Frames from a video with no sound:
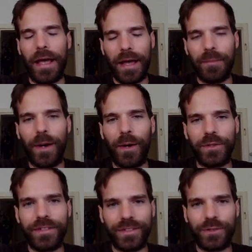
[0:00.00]

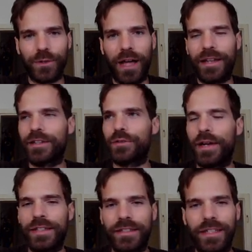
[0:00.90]
about Solana
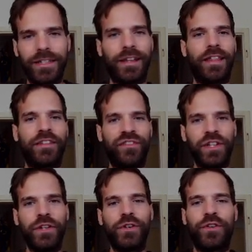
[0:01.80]
rent in another
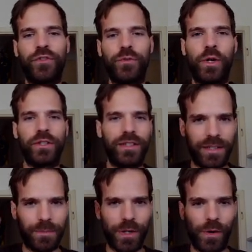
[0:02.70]
video if you want.
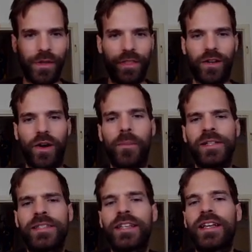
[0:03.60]
Let me know in the
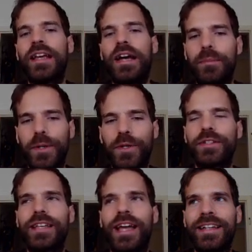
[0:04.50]
comments
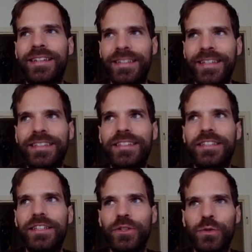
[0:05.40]
because I did
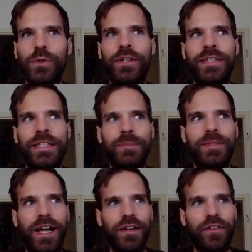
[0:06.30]
do a deep
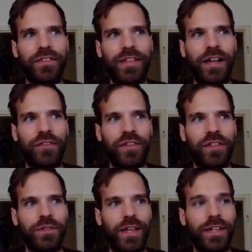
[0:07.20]
dive
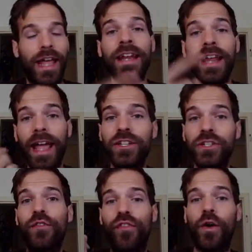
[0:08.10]
into that. And I
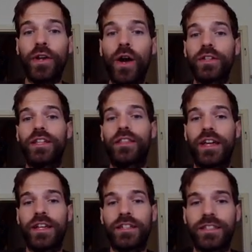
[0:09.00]
actually found out
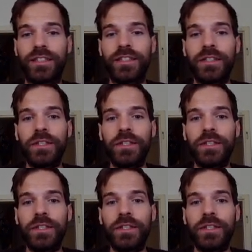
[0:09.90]
that uh,